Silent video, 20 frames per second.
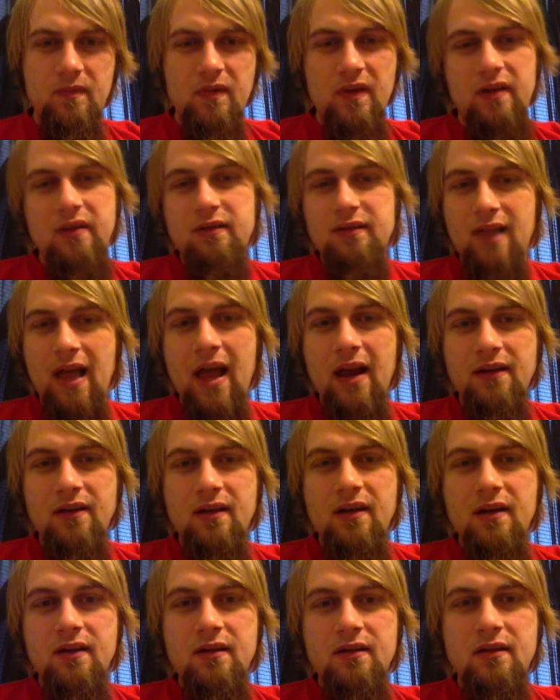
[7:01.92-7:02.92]
the
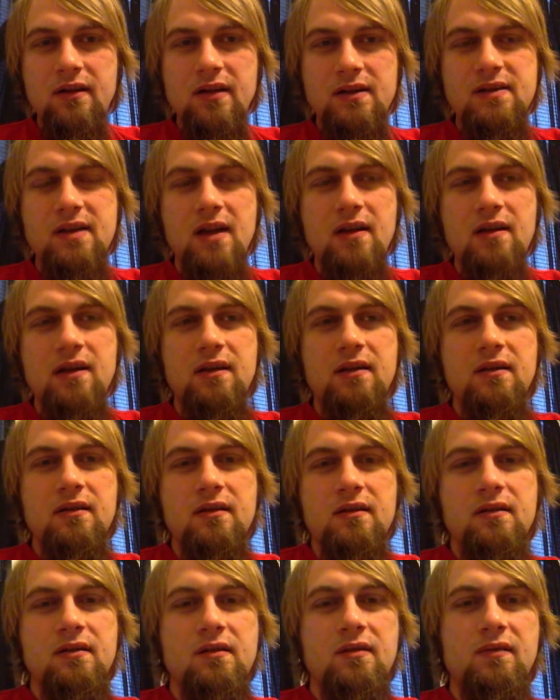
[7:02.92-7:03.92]
Lagna, Ascendant,
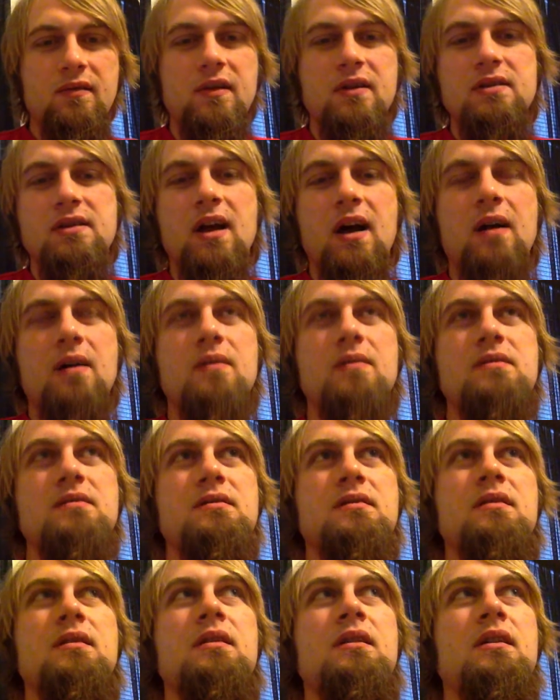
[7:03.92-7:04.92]
first
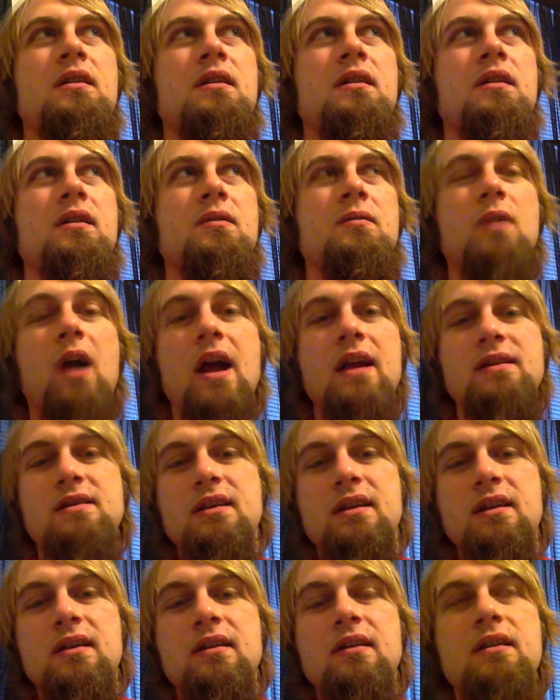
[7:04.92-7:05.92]
house,
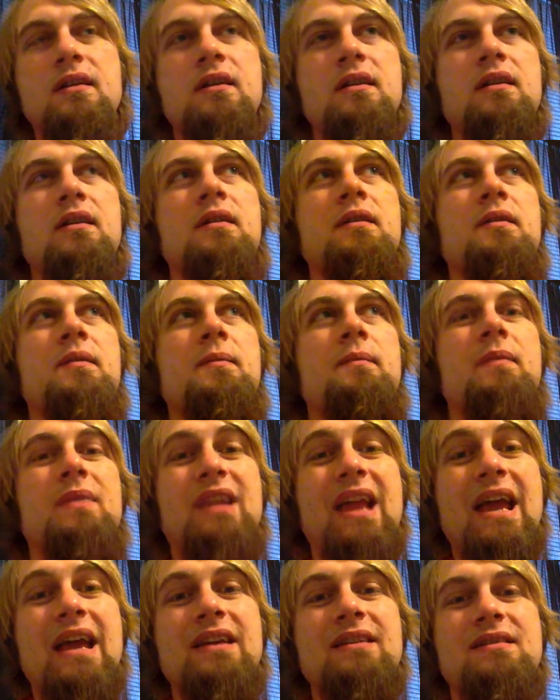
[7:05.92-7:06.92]
rising,
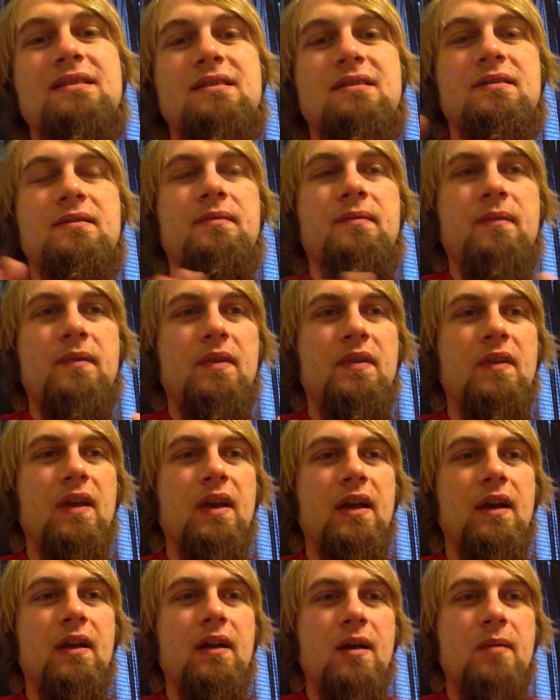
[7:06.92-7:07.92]
LEIS
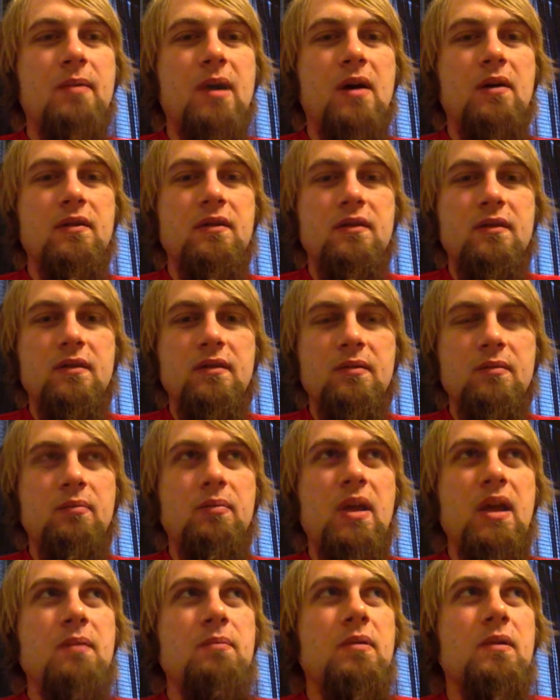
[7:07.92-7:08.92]
thing about
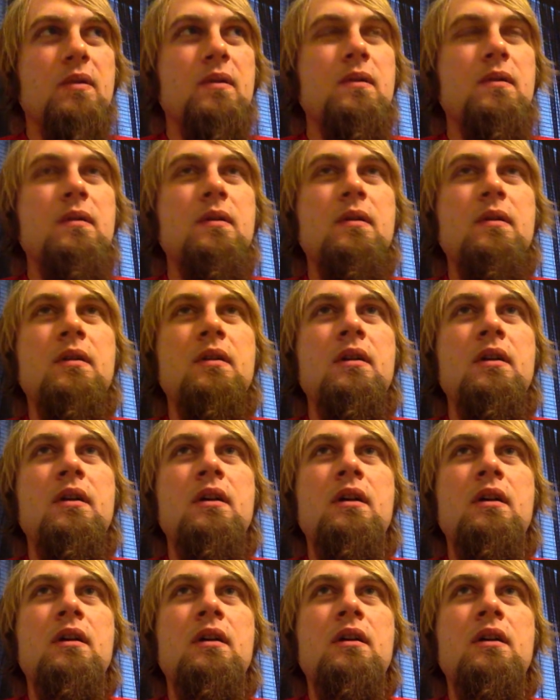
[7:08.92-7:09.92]
people.
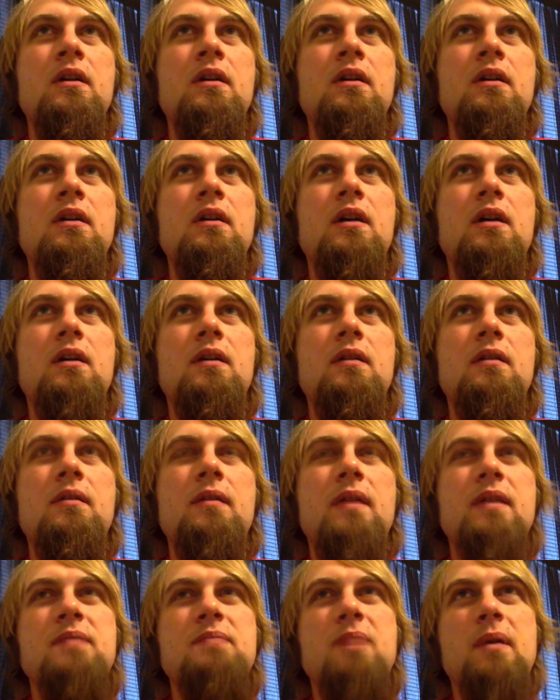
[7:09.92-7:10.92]

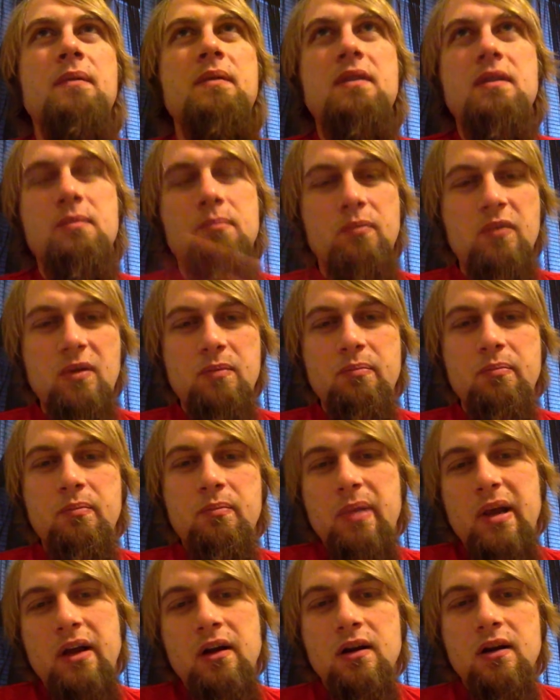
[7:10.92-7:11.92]
It's probably the
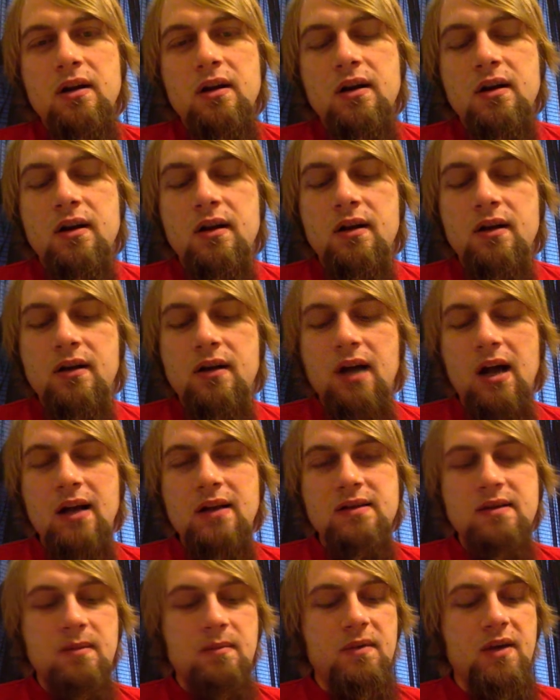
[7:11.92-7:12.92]
bigger
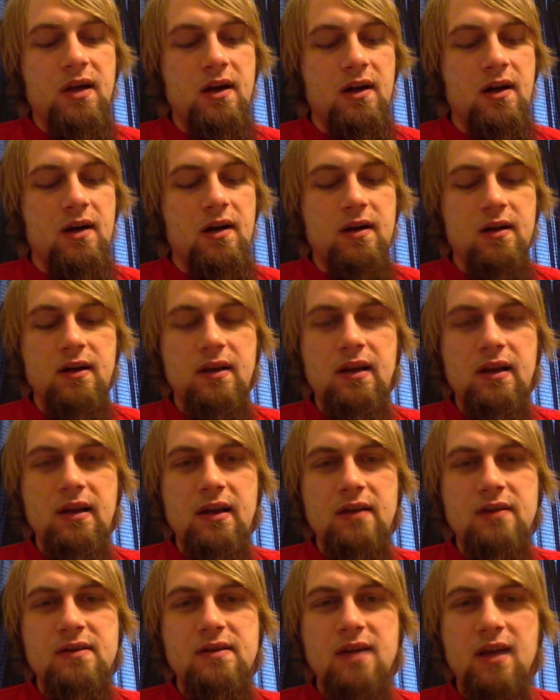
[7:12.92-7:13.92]
concept here.
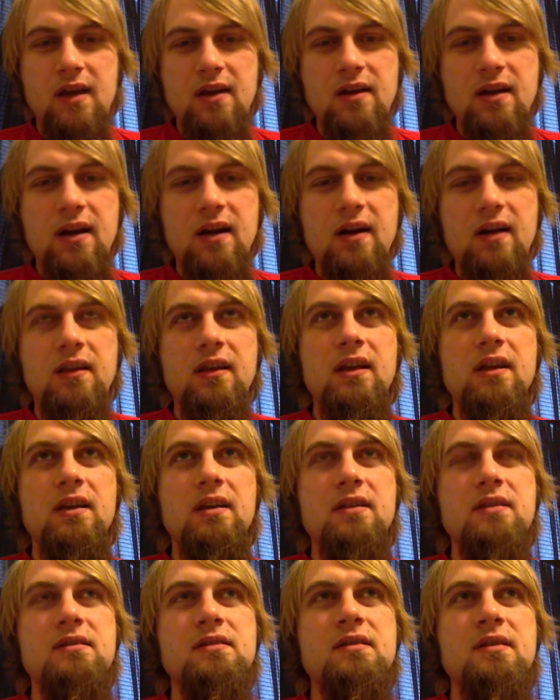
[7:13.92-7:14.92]
And secondarily
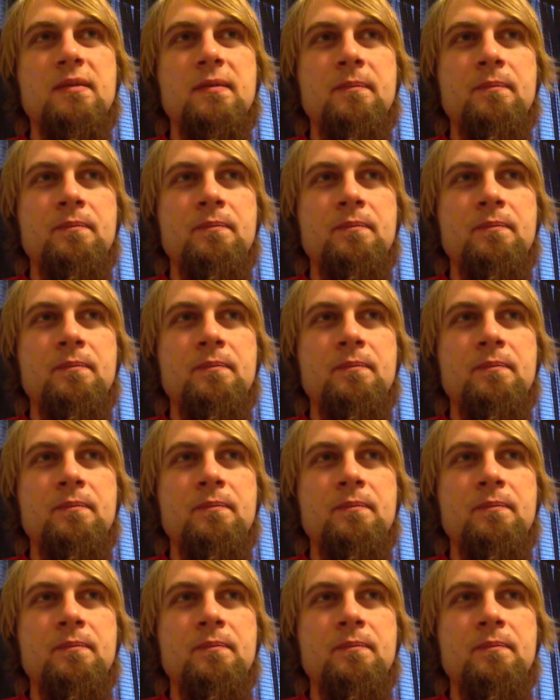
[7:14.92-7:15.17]
is